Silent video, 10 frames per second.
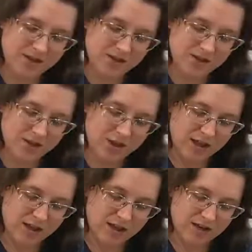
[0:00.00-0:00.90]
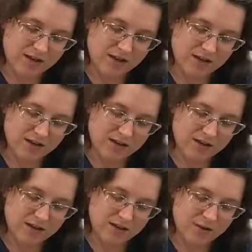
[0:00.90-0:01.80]
this is all I get.
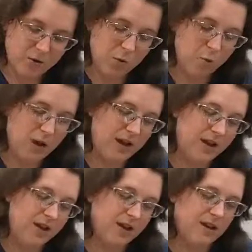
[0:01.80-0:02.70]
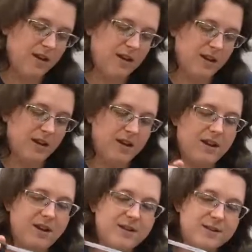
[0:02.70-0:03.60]
1
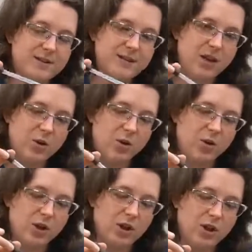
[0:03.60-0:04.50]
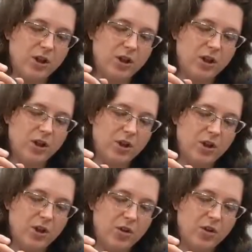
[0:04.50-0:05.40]
single
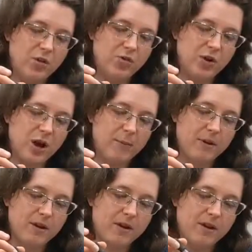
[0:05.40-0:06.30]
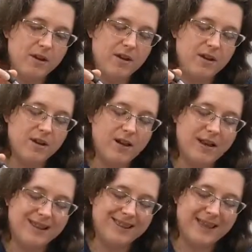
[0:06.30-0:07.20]
drop.
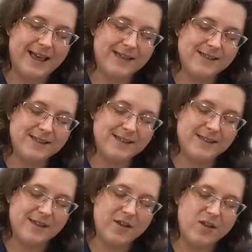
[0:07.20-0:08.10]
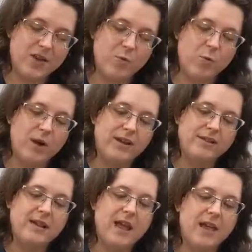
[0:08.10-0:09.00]
Less than
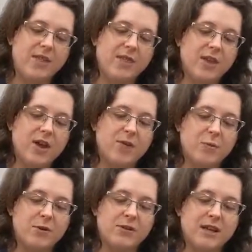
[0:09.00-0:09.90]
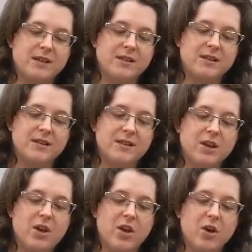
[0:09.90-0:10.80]
0.1%
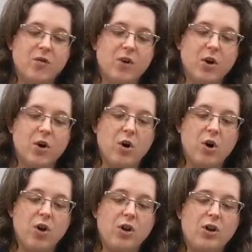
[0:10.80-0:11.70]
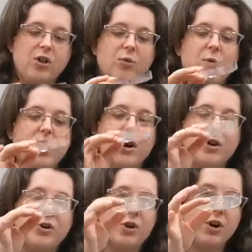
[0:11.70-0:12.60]
of all the
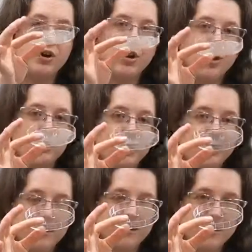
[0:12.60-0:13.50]
water on Earth